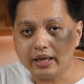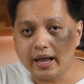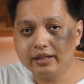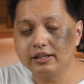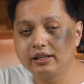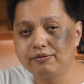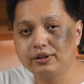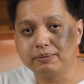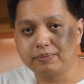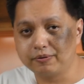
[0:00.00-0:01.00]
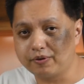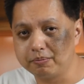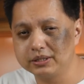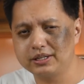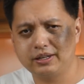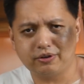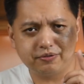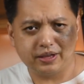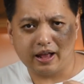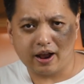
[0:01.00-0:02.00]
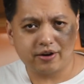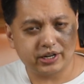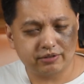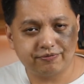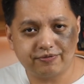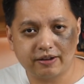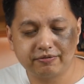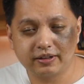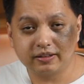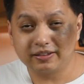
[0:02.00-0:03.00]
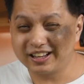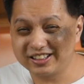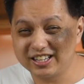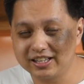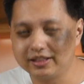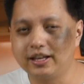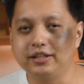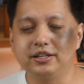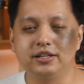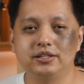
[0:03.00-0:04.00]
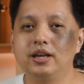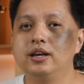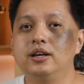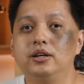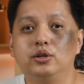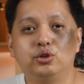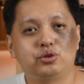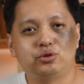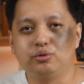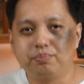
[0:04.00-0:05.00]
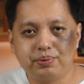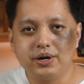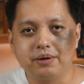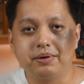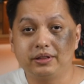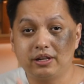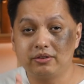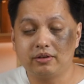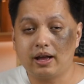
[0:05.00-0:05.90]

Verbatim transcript: and deliver the performance uh, of the RX 590 that is superb, I tell you.